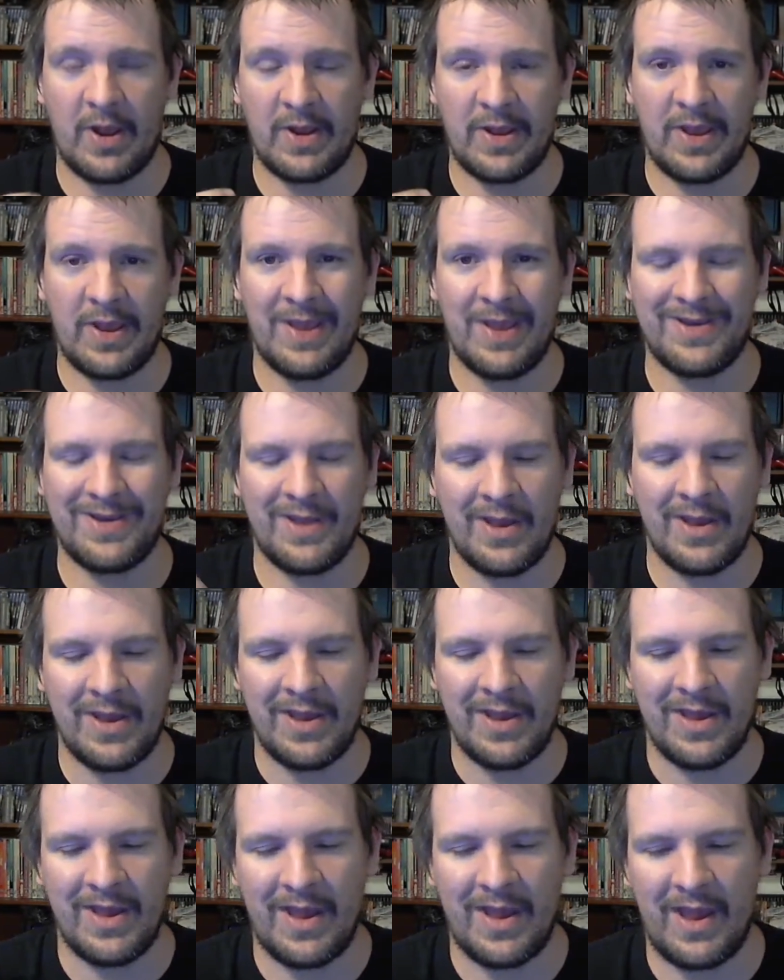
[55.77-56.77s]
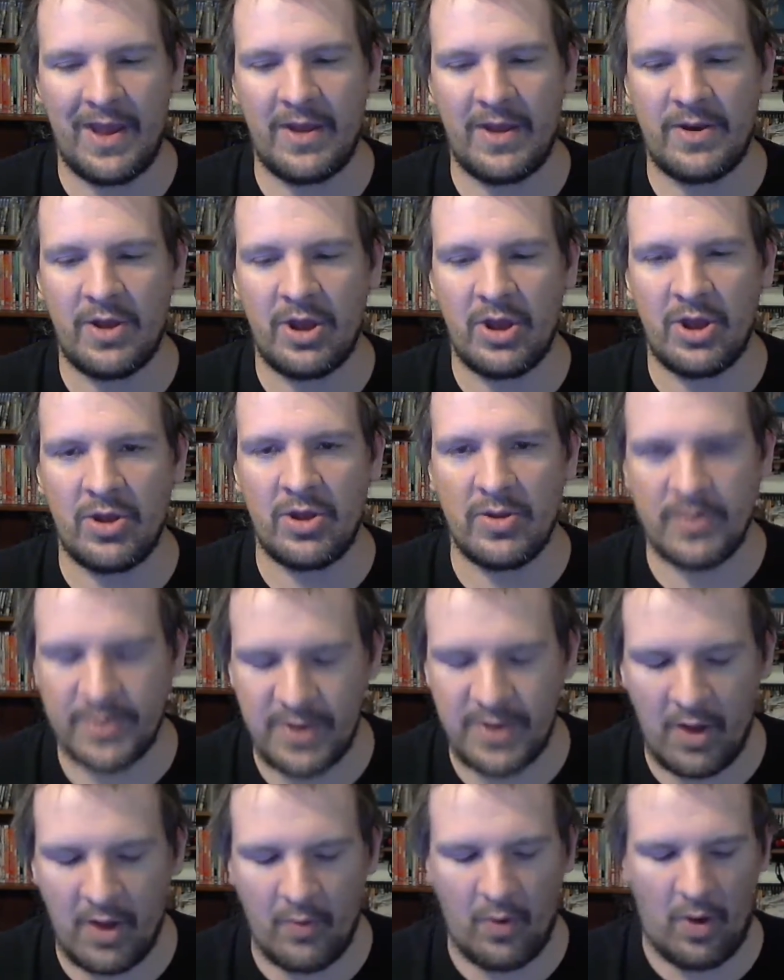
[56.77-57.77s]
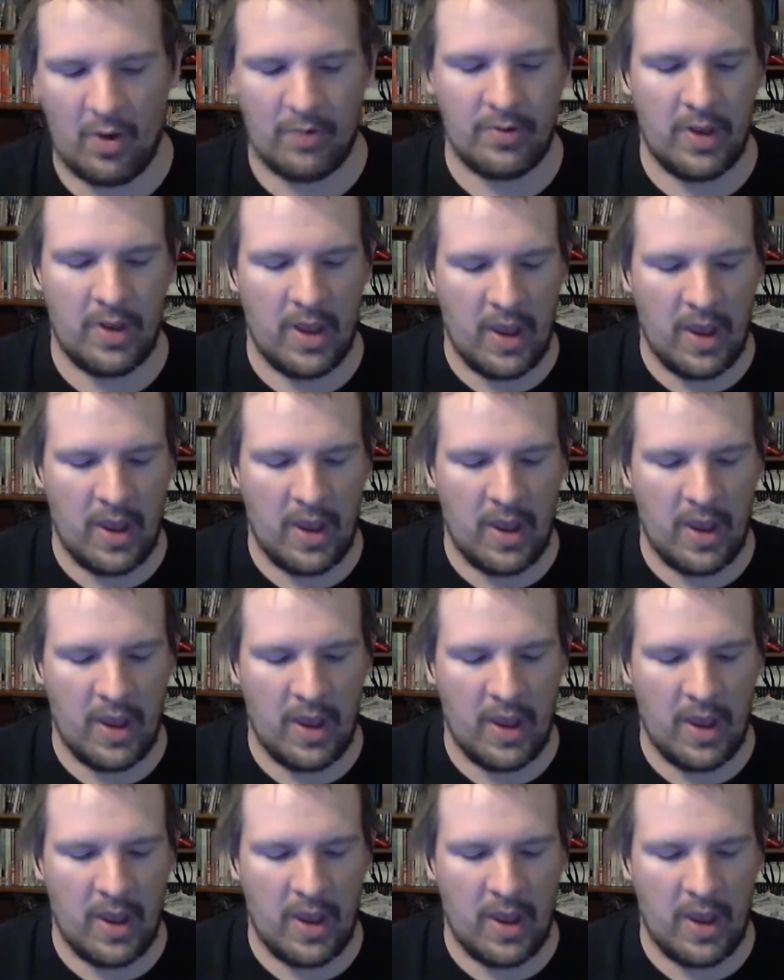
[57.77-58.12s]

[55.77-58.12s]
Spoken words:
get, and so on.